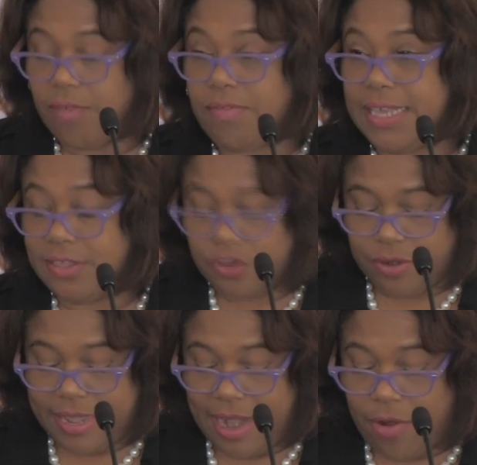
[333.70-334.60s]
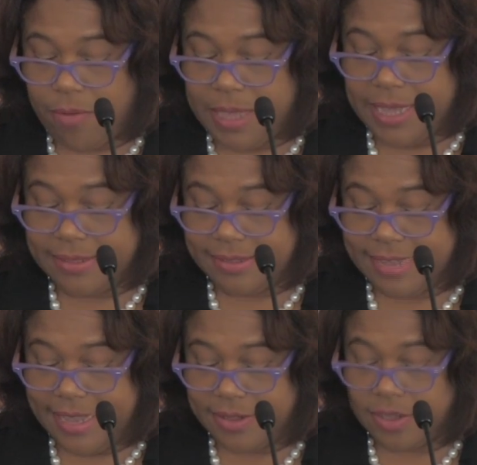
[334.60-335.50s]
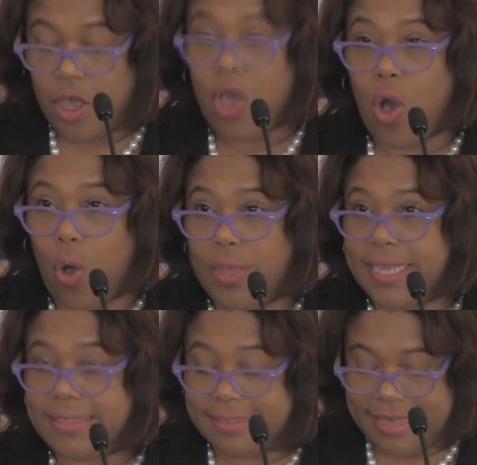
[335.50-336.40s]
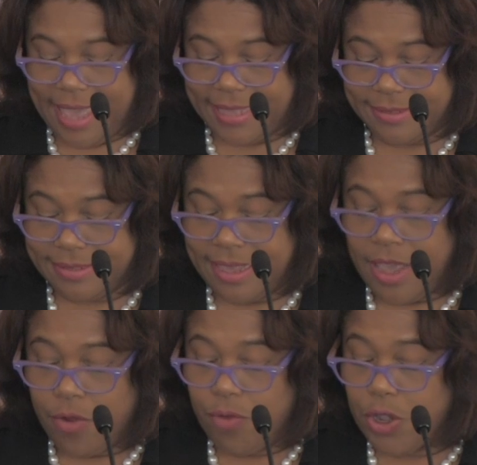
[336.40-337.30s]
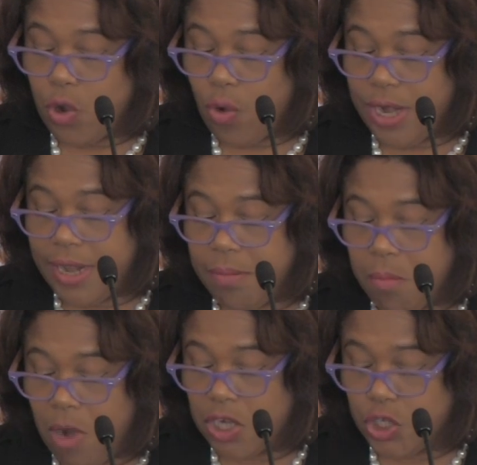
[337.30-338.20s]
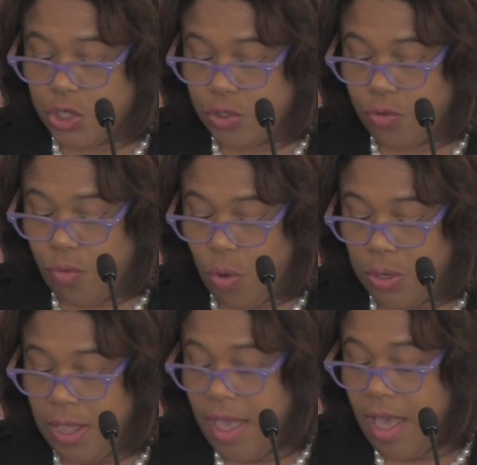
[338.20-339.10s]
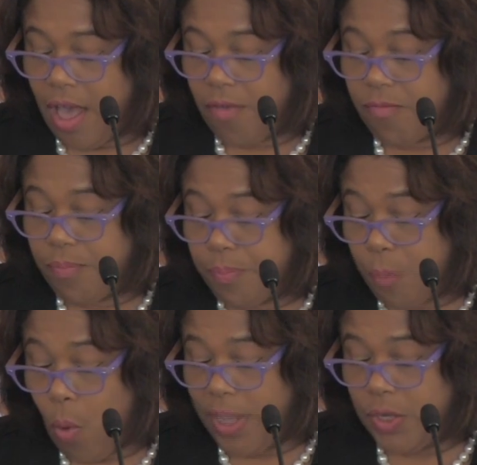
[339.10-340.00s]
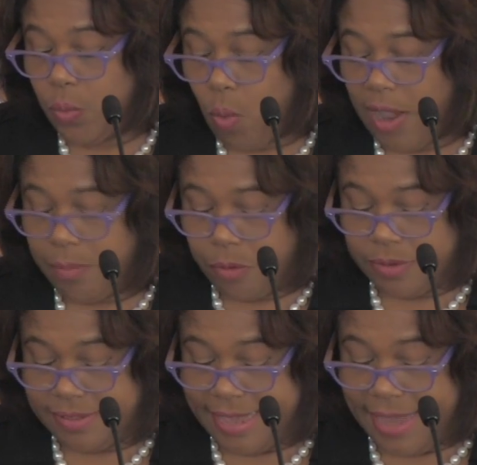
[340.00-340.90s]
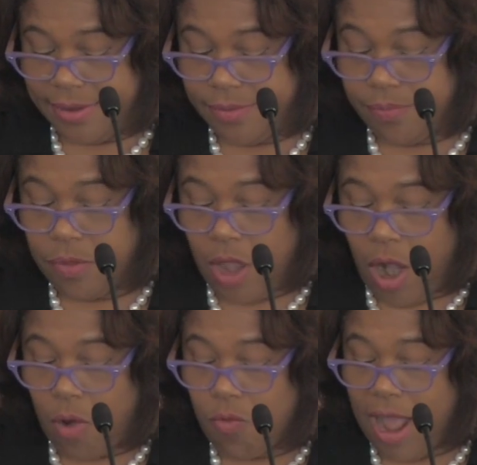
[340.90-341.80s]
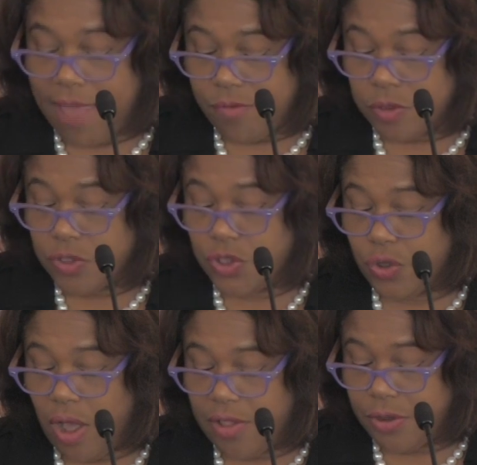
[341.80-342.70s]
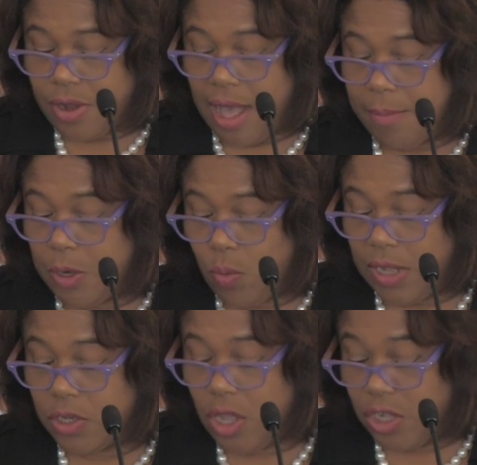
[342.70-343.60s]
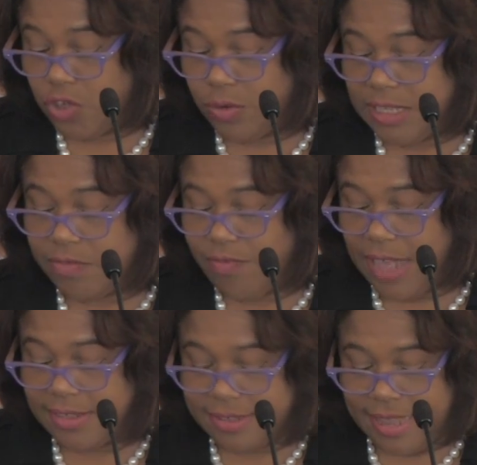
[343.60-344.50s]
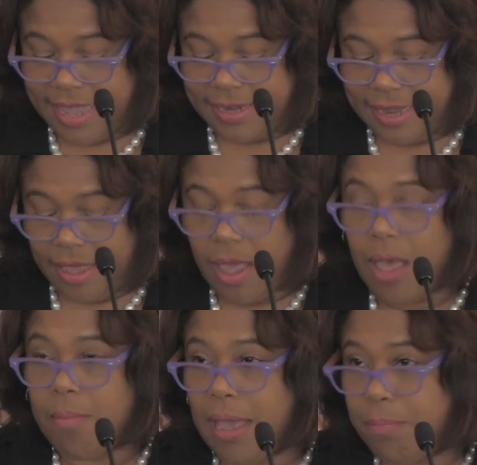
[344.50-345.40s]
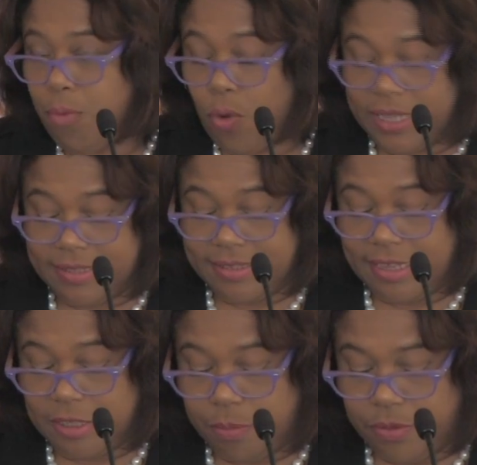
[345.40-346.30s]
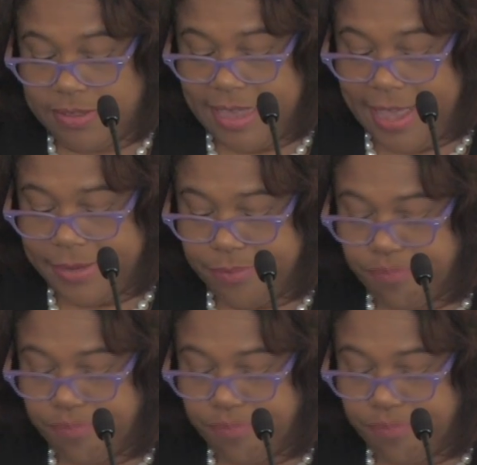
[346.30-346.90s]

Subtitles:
of Eastern Caribbean States, OECS, recording marginal growth of 0.1%. Arrivals to other Commonwealth countries fell slightly by 0.6%.